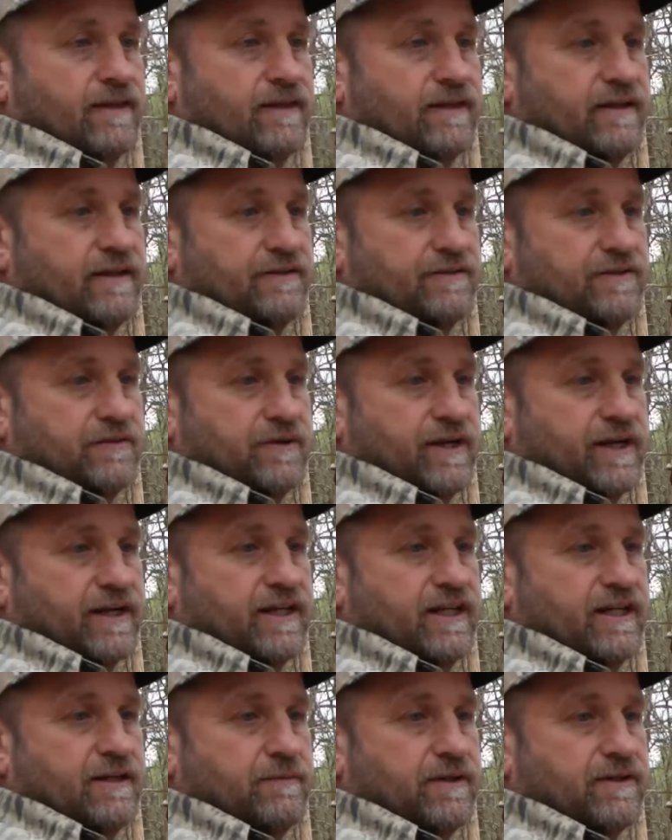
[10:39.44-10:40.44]
And so when I
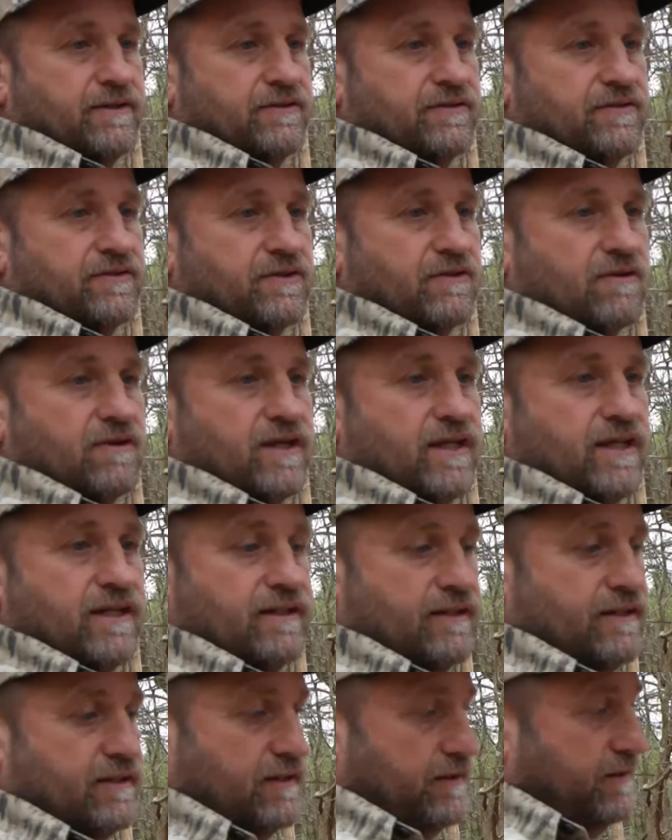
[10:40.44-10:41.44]
get him in the screen,
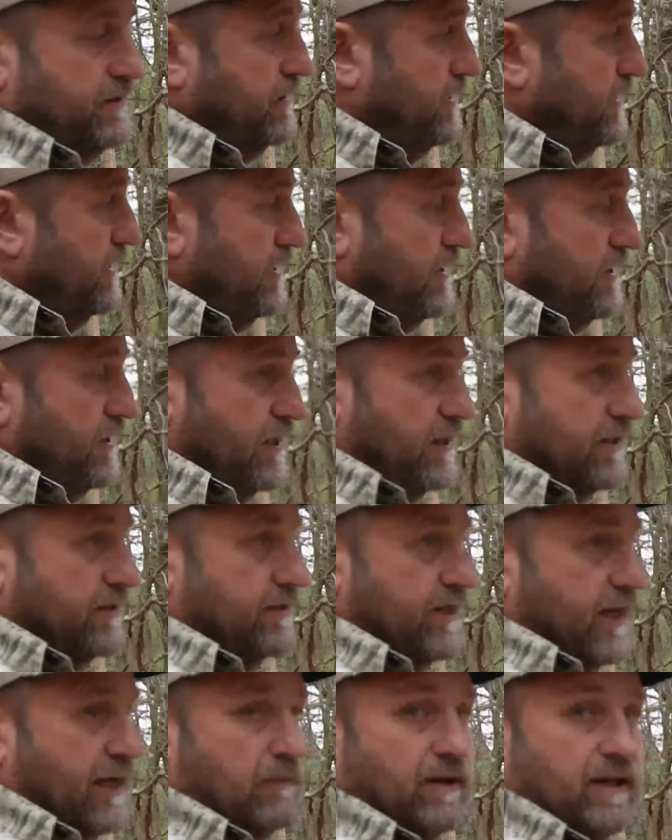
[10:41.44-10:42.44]
like I
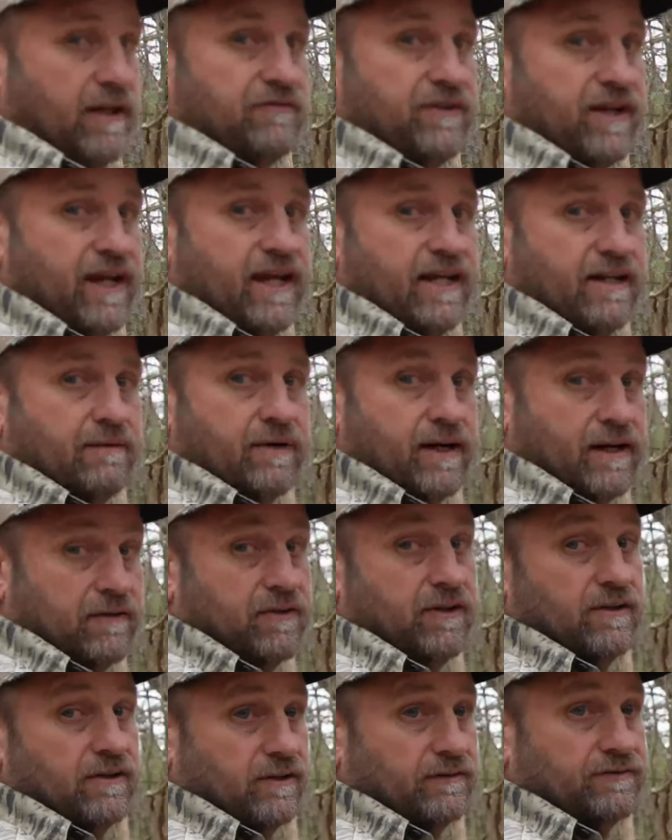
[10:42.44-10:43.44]
said, I'm left-handed, but I've
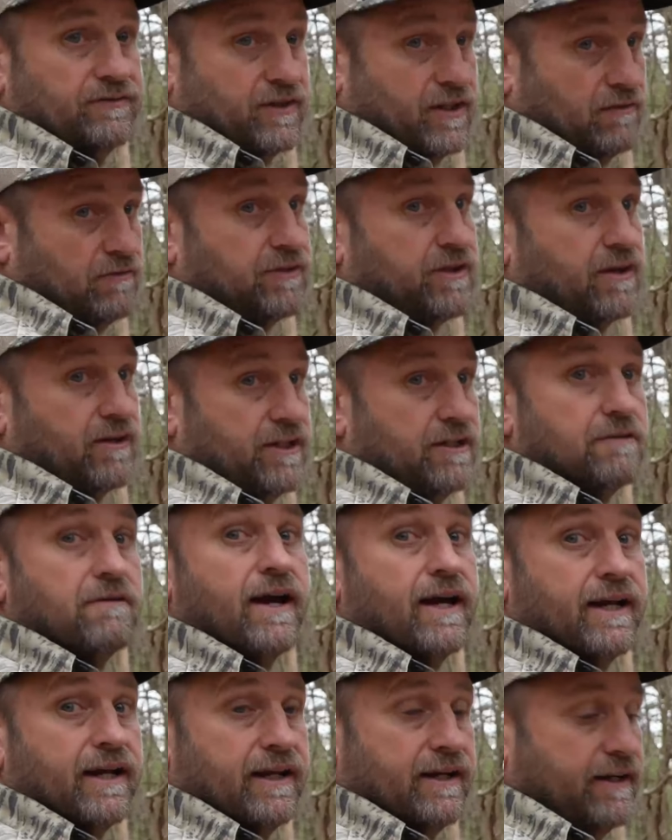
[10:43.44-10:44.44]
killed several turkeys
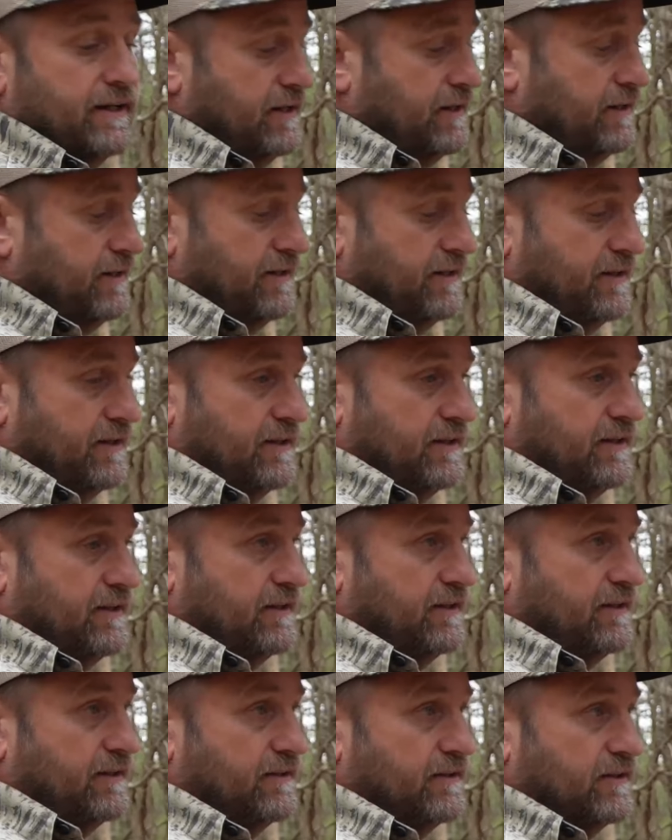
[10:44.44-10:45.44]
right-handed.
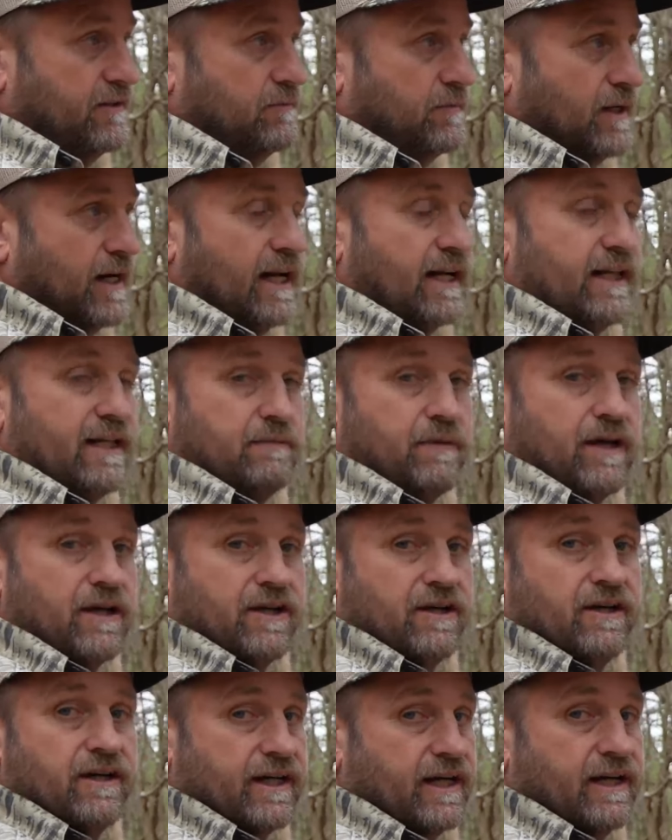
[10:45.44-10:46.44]
But I leave my
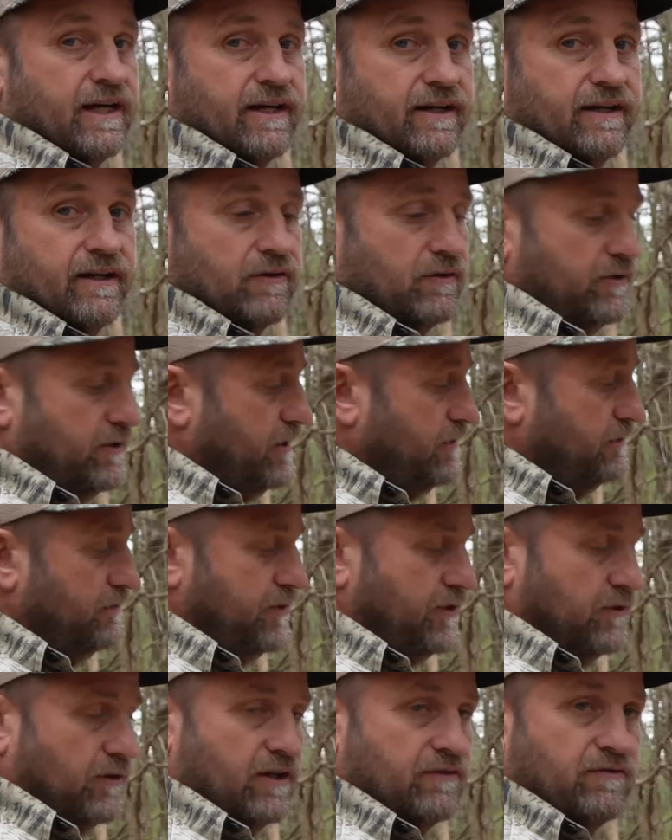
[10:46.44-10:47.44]
gun down. I don't need,
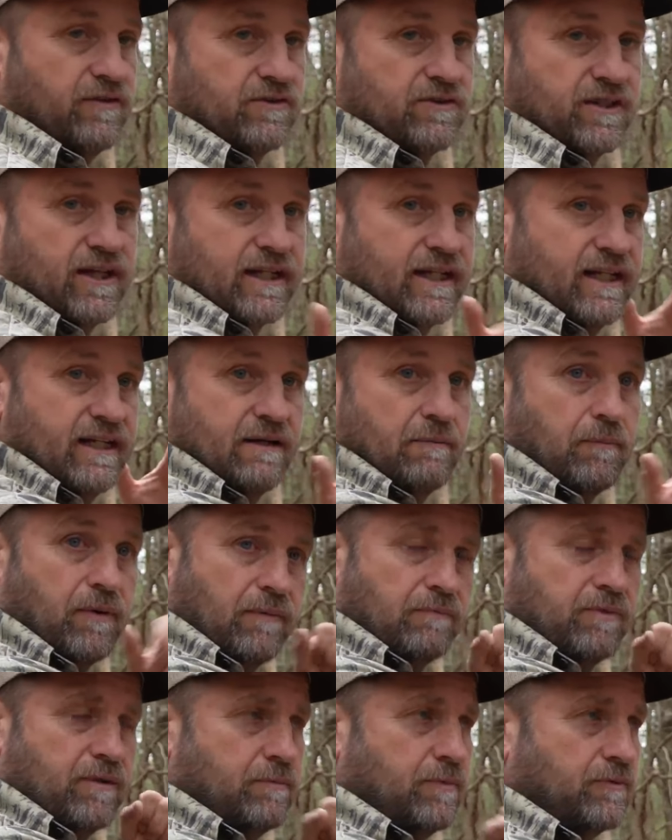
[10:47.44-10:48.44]
a lot of folks like getting it
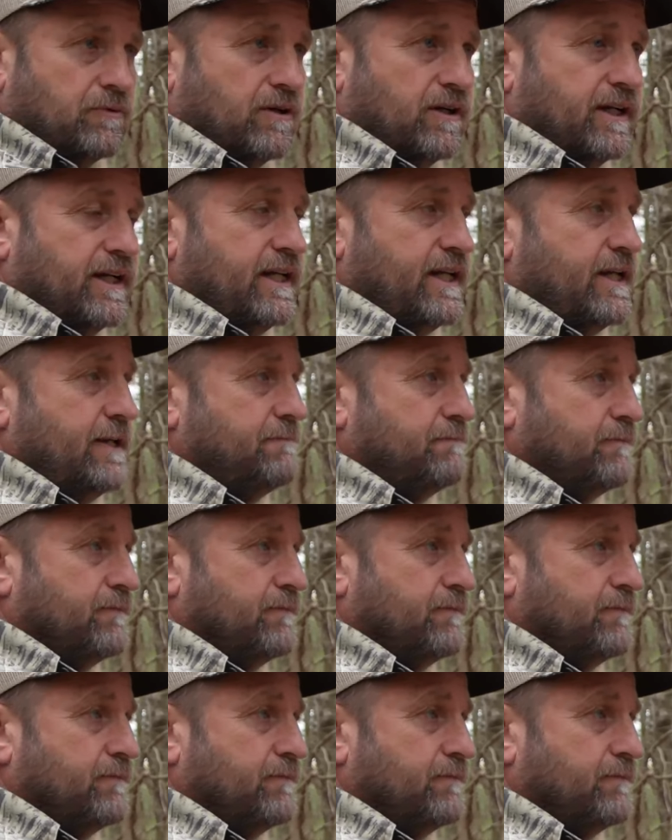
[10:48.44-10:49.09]
propped up on their knee.